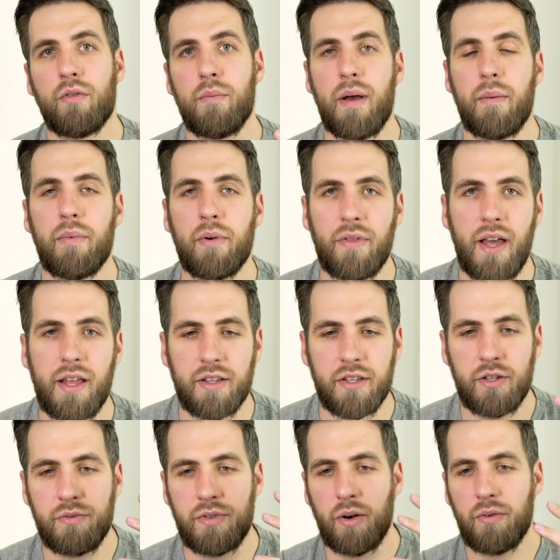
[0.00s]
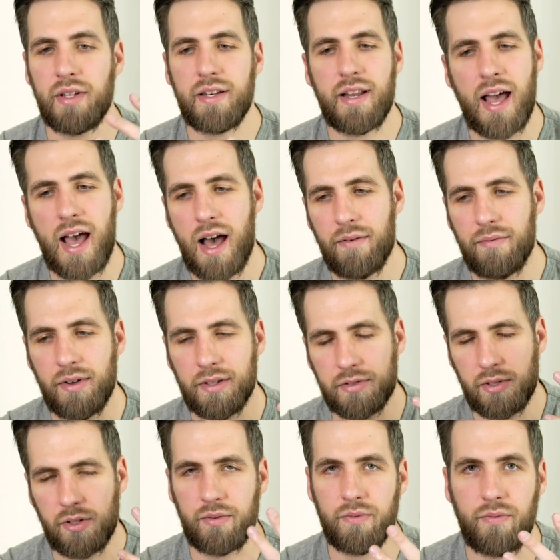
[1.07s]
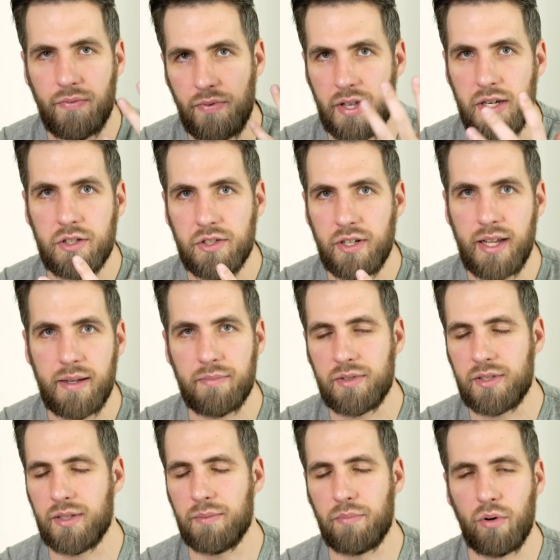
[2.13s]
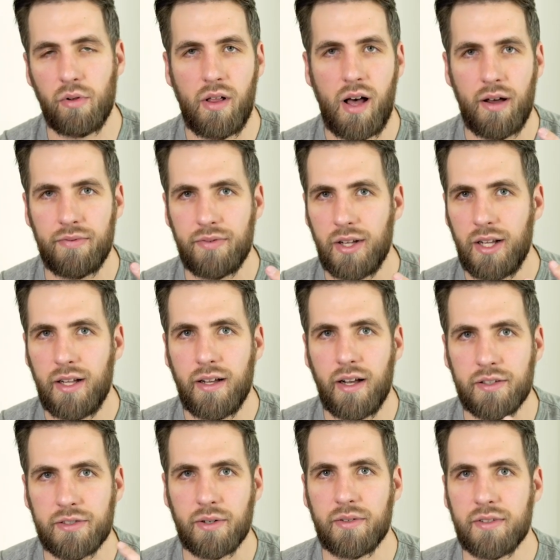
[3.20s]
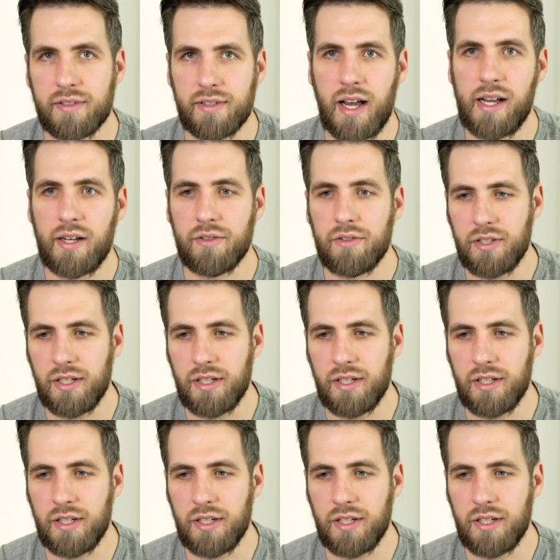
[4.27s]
Remember that you don't need to have a certain face shape to pull off a certain style.